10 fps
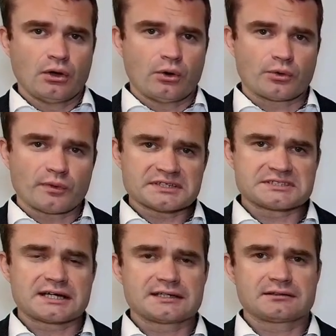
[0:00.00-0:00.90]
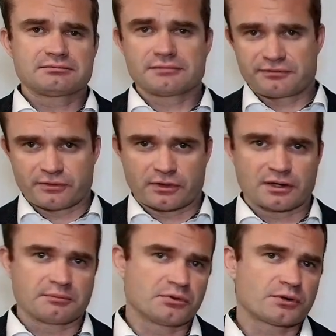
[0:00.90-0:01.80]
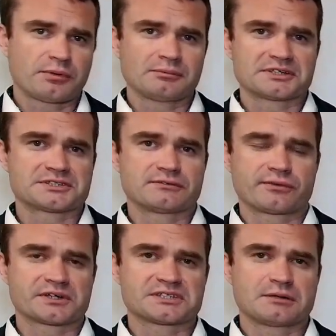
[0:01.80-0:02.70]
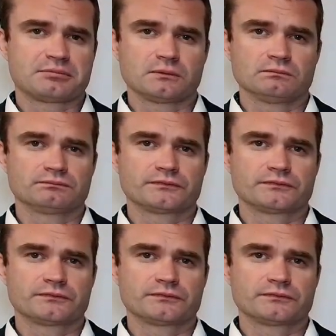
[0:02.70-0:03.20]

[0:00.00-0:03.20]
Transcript: On one side, if you are a book publisher, for example,